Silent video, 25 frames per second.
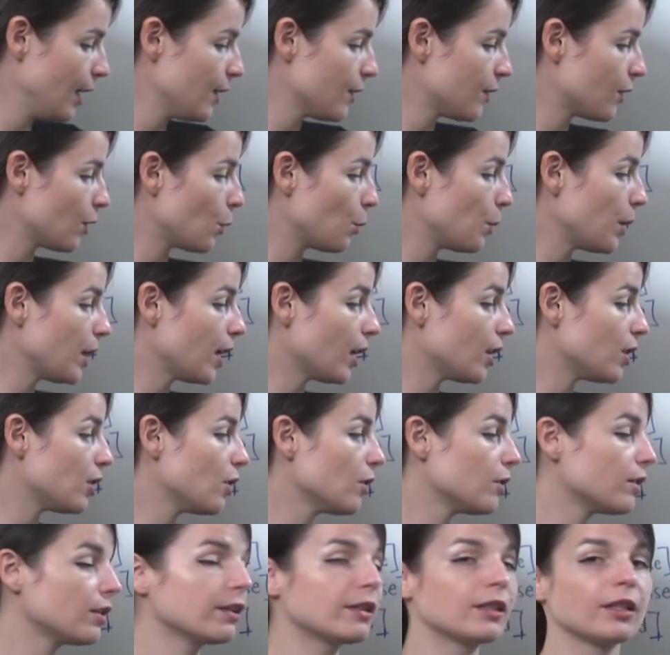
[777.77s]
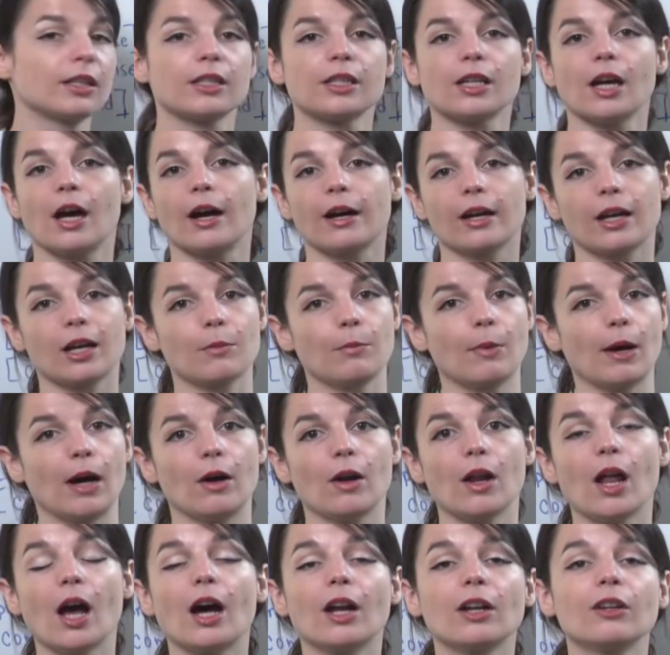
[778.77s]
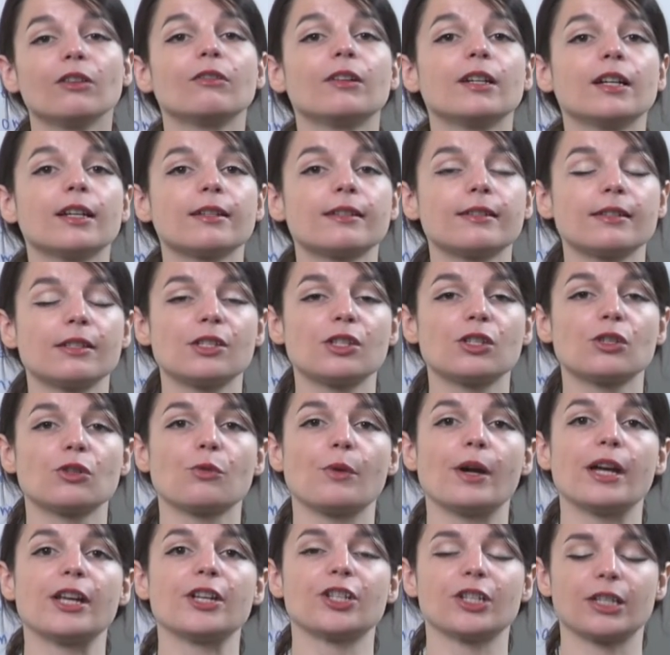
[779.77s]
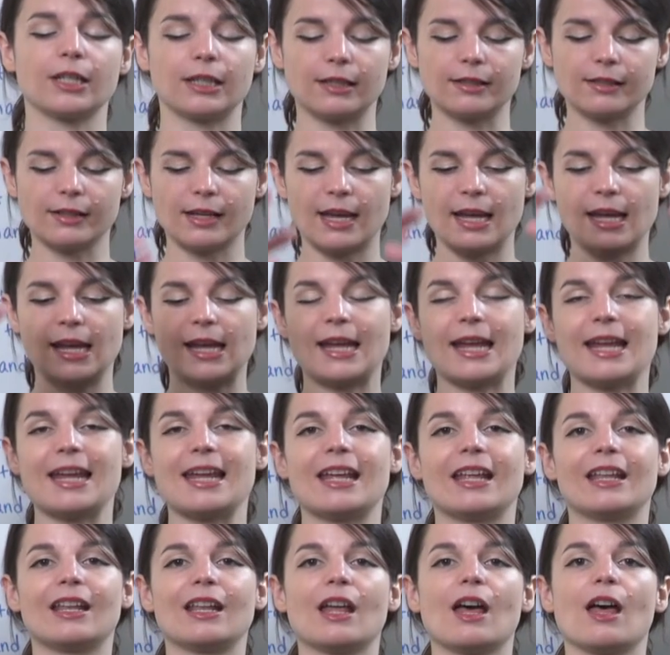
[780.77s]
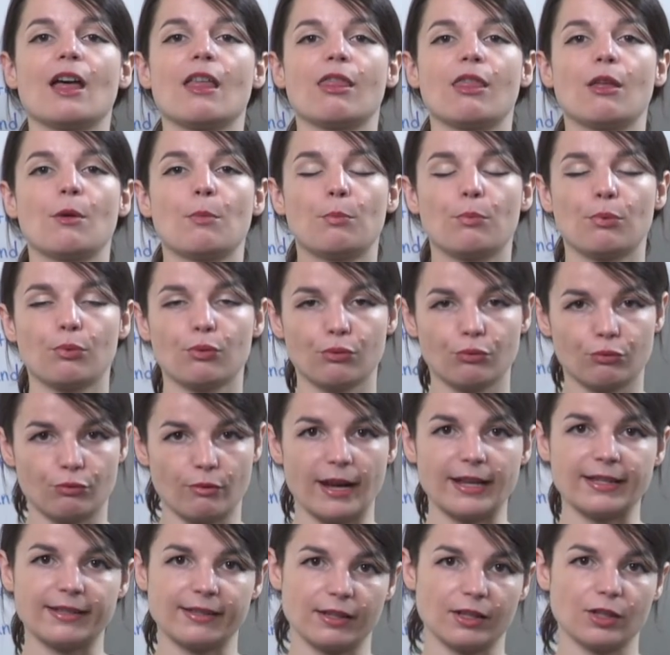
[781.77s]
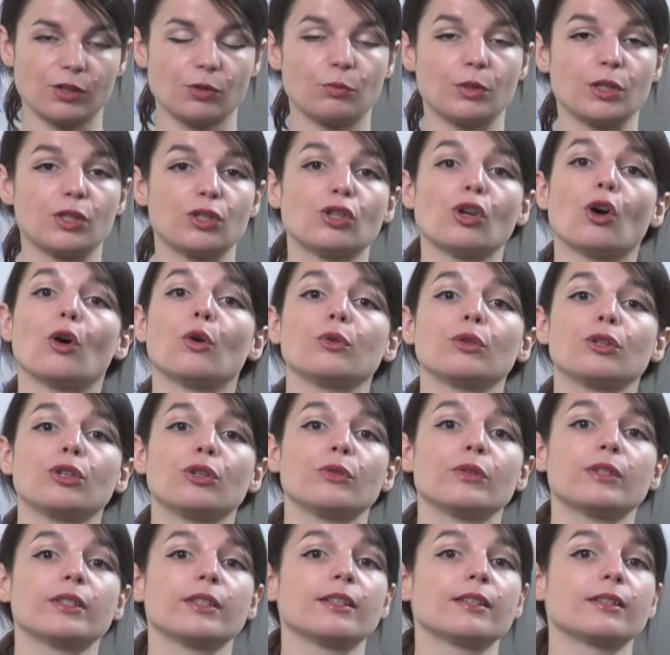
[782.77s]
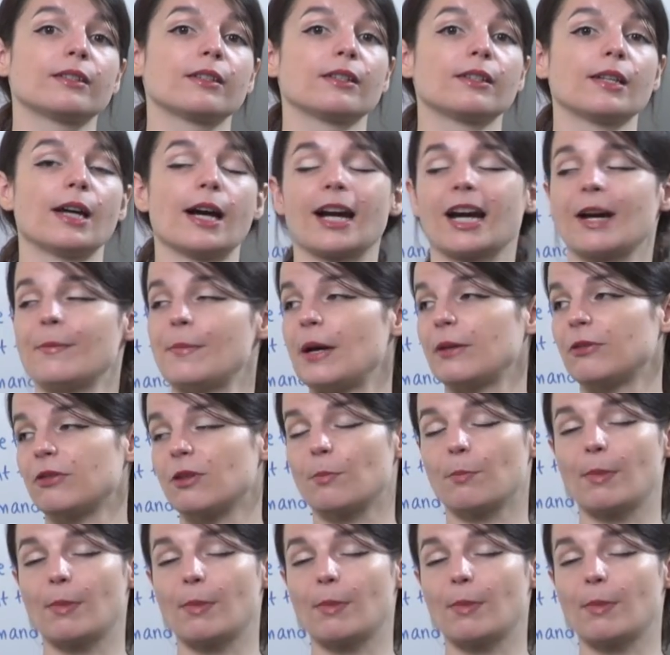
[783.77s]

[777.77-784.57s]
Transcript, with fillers: So we can use it to talk about unreal situations in the present. We don't use this to talk about the